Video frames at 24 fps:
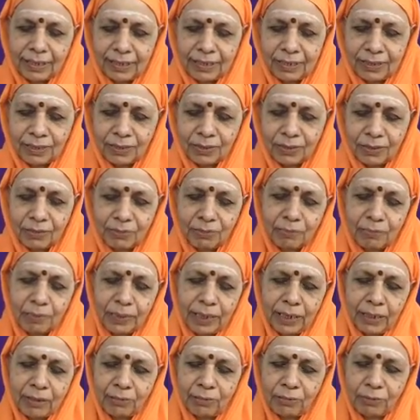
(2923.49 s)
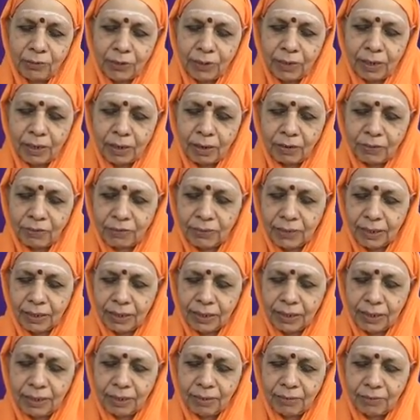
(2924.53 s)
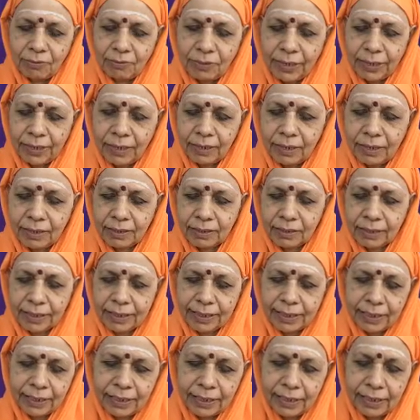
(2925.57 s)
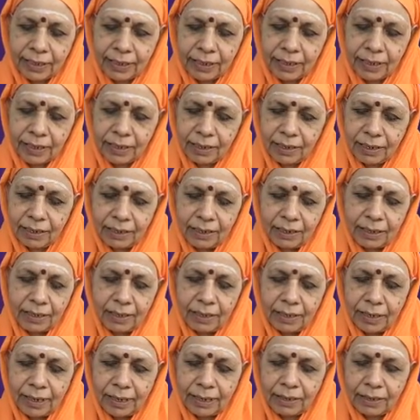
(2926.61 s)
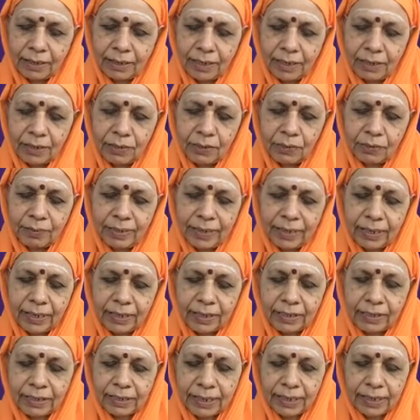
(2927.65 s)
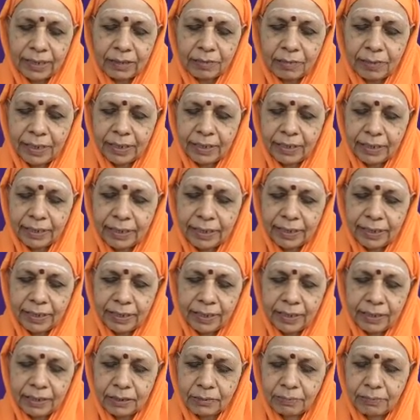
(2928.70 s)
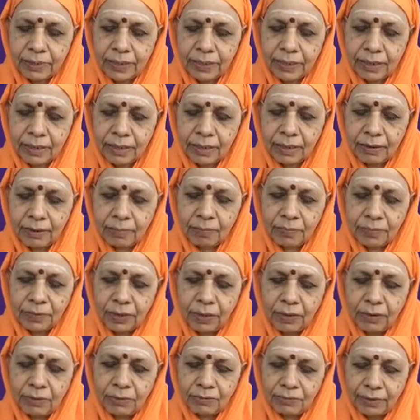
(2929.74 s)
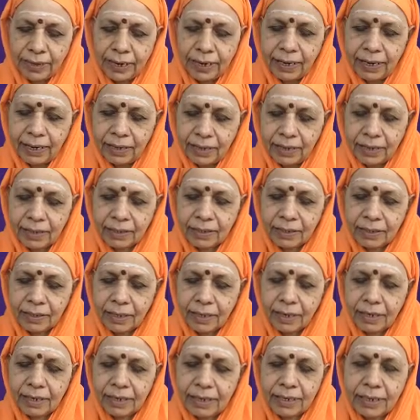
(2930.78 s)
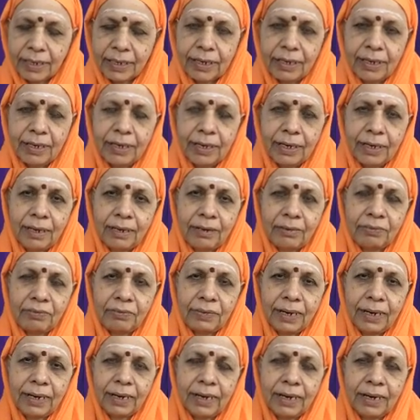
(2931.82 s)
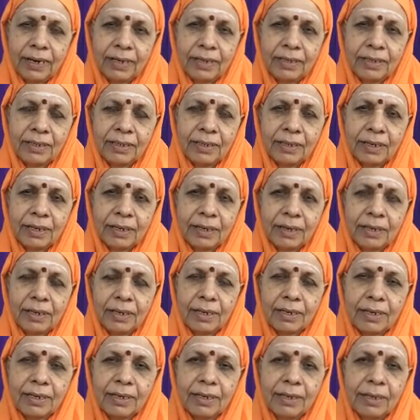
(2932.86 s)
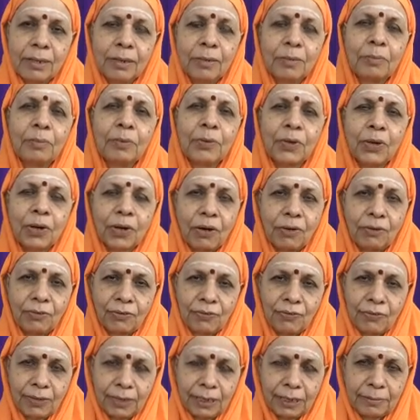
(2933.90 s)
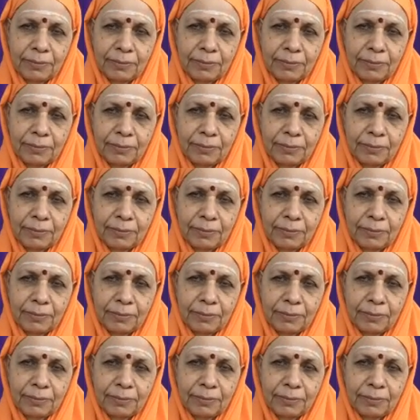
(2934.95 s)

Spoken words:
So fire put off, fire is kindled. Like that you make a statement. Really speaking, fire does not kindle, fire does not put off.